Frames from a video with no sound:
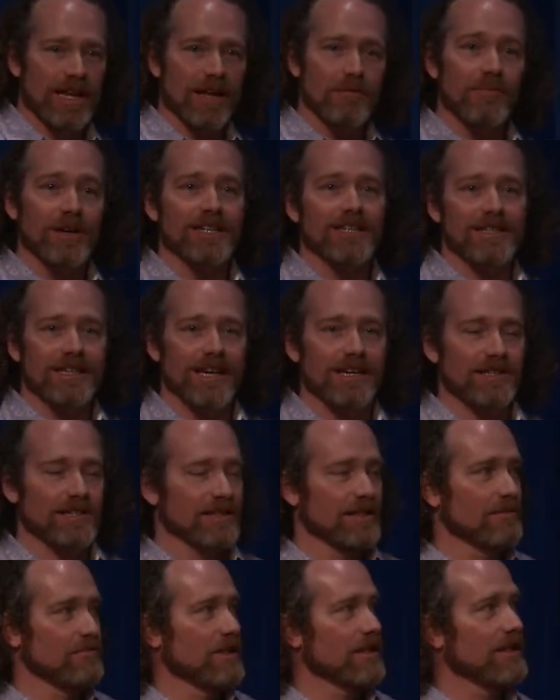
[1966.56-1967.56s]
to get my
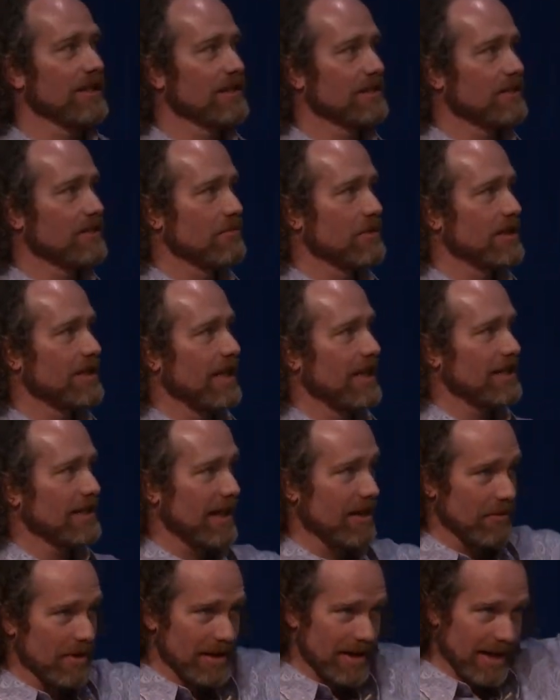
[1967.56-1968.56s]
detection limit instrumentation.
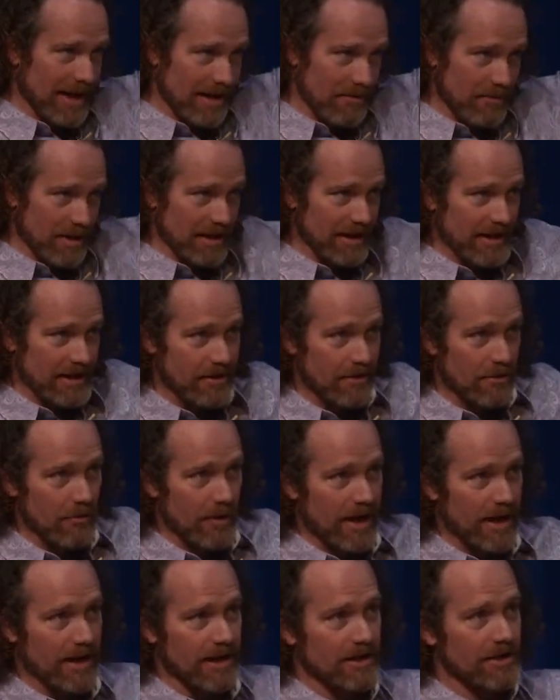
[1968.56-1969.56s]
I wanted to get my linear
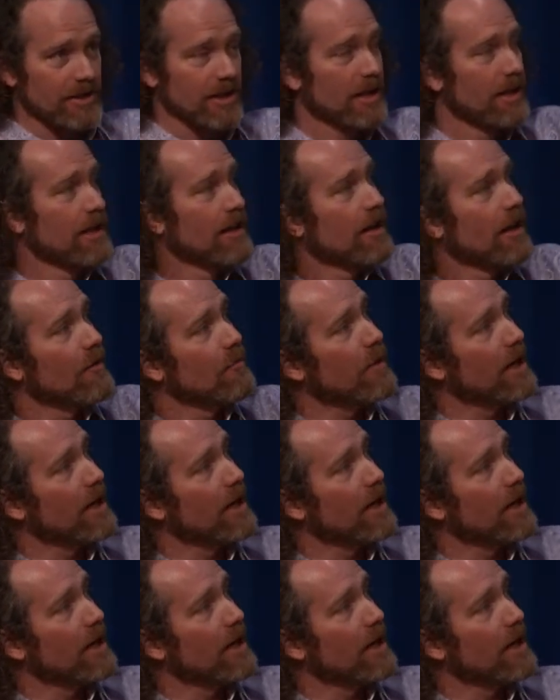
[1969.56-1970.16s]
range of